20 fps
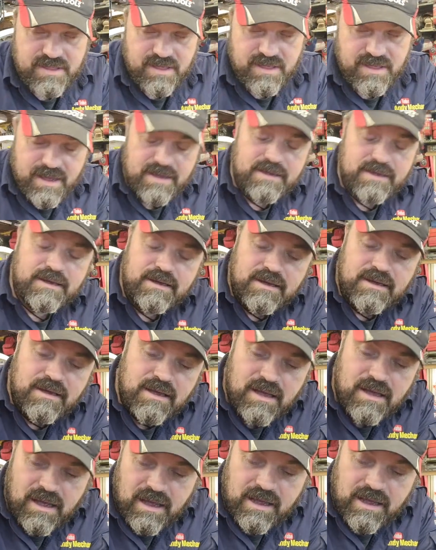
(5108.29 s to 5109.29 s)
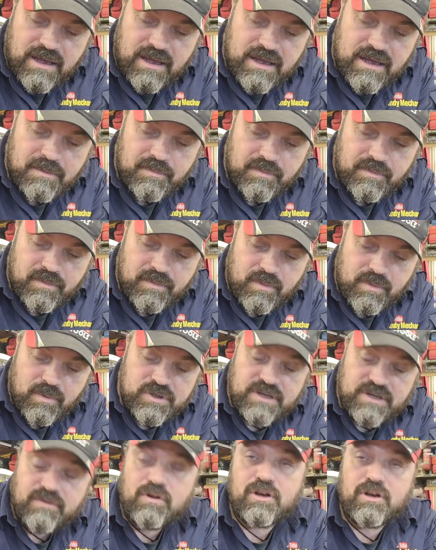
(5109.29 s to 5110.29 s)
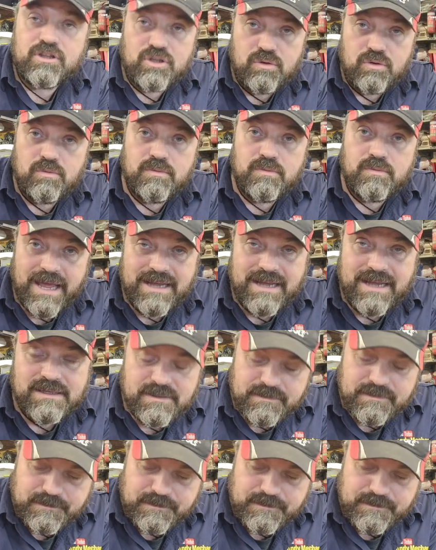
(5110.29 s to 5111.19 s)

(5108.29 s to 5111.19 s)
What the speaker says: there, which I've got to do next.